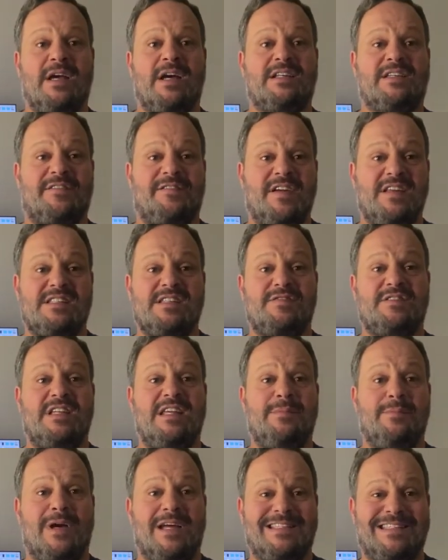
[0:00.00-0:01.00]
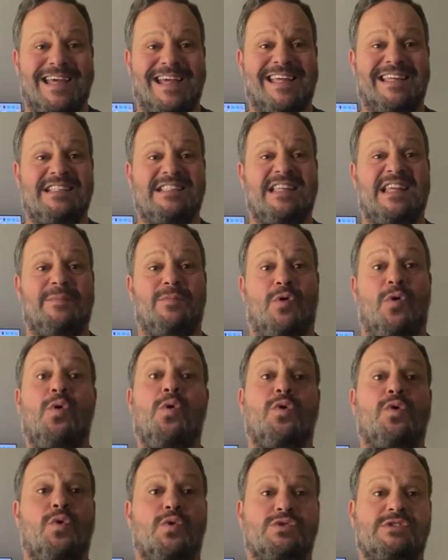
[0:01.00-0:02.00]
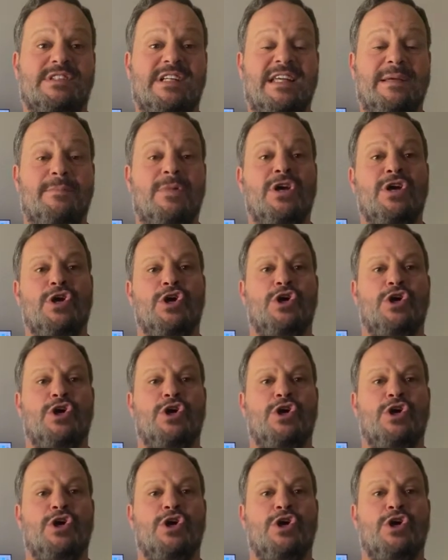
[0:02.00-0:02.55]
A defensive team, attacking team, or all-court team?